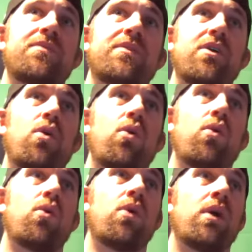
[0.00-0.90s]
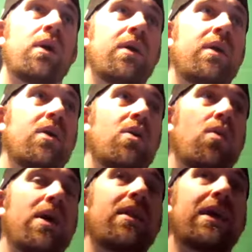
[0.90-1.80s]
the whole
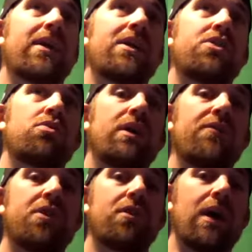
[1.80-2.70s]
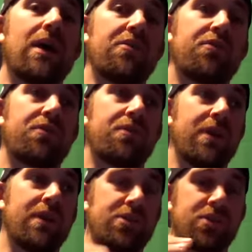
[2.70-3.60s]
way, like, you live your life
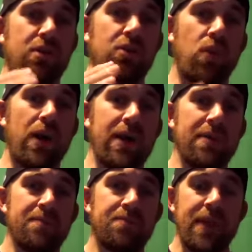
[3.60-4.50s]
in a certain way.